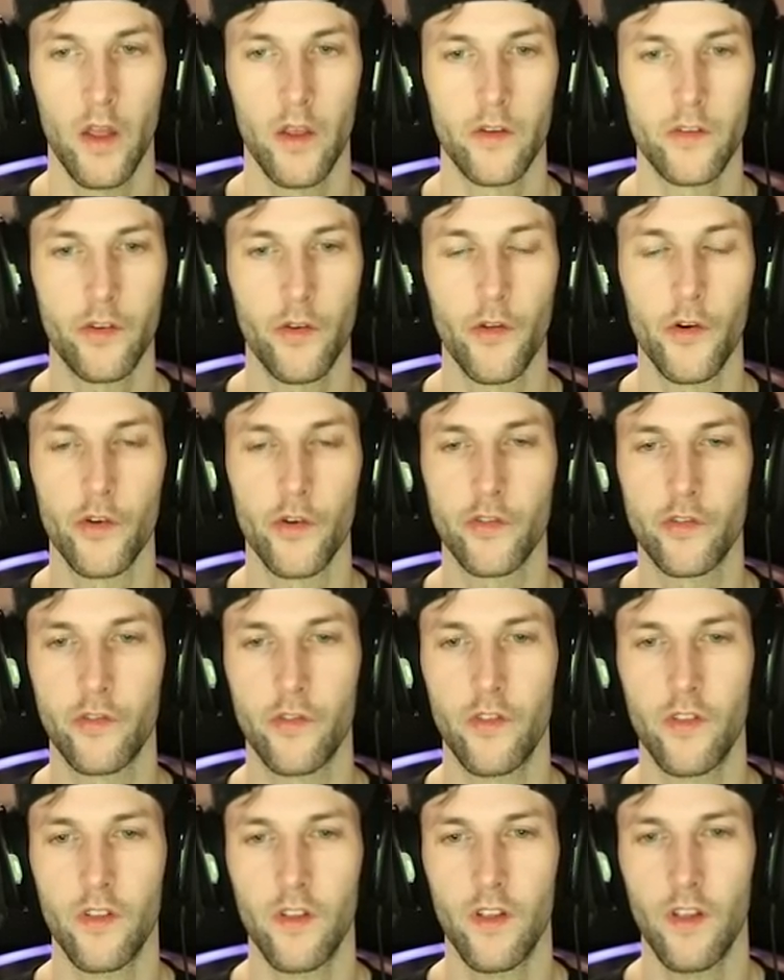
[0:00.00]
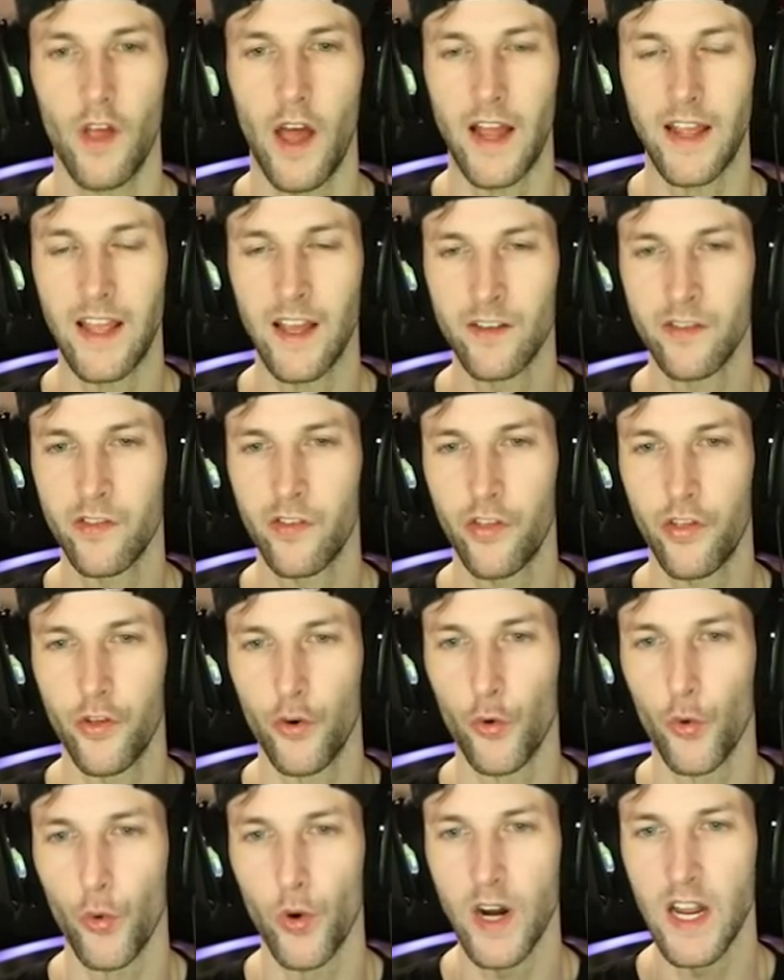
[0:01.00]
So there's, I guess,
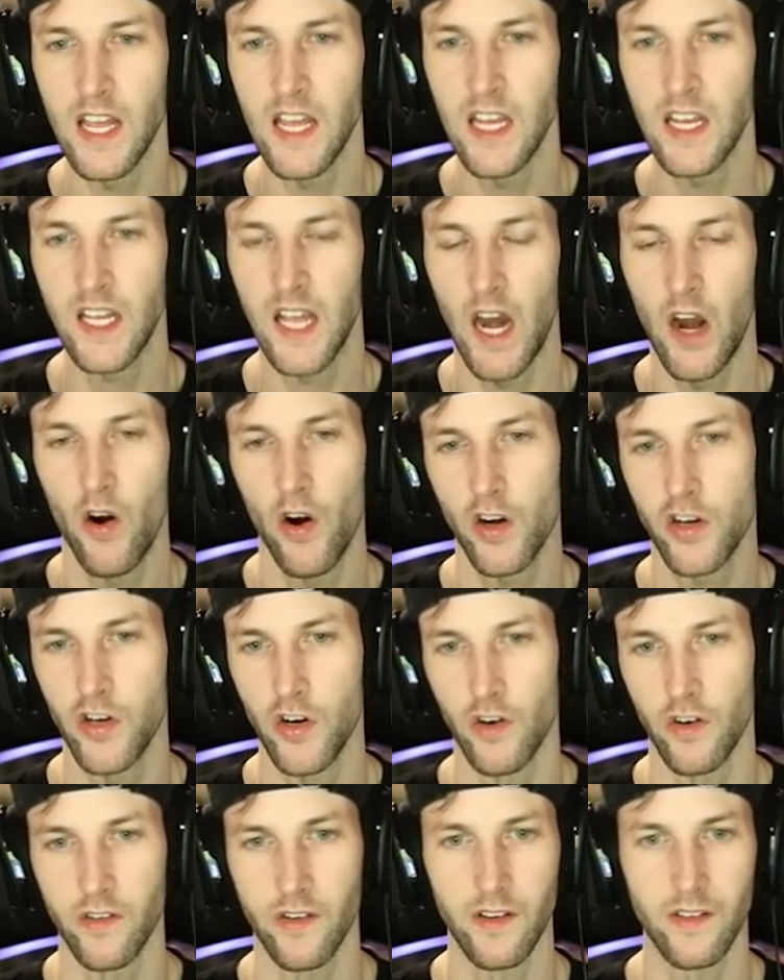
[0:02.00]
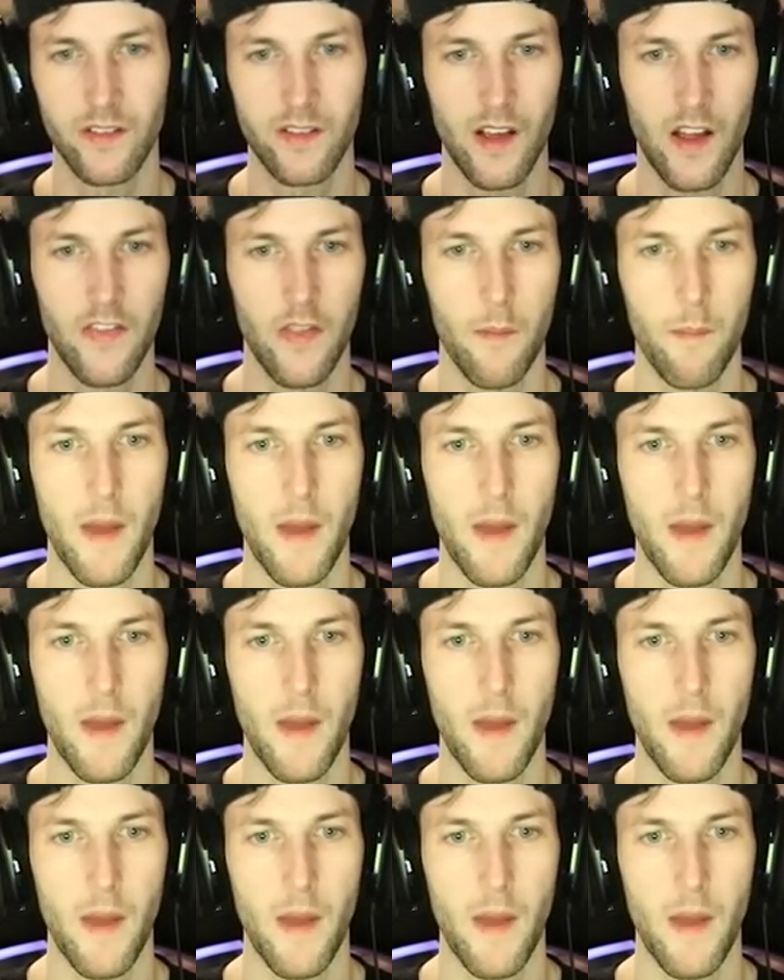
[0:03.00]
three characters inside the